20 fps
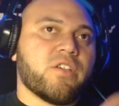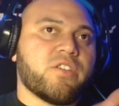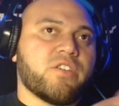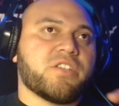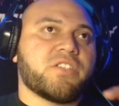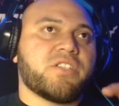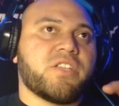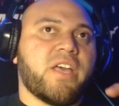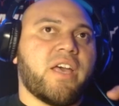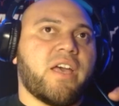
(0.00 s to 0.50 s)

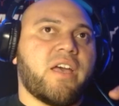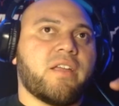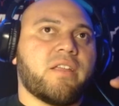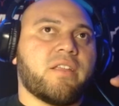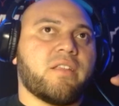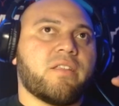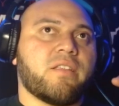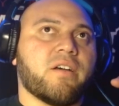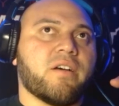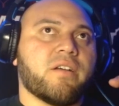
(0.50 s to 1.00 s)
just to
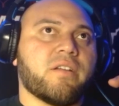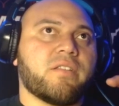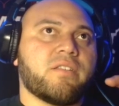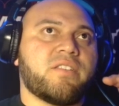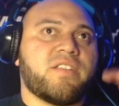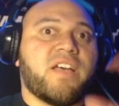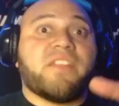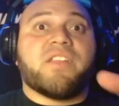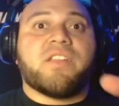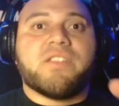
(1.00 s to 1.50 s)
get
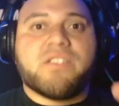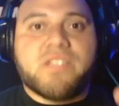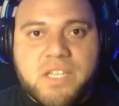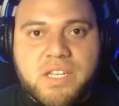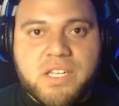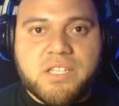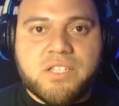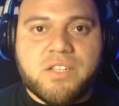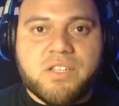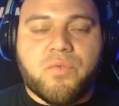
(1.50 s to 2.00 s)
the
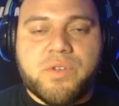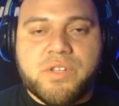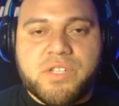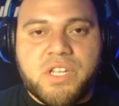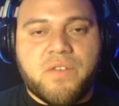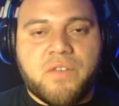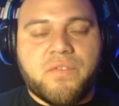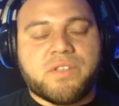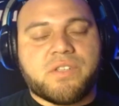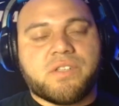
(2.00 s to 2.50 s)
tendencies of
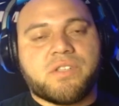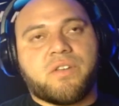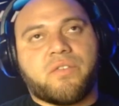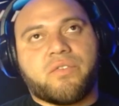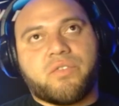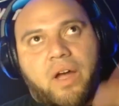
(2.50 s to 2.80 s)
receivers and stuff.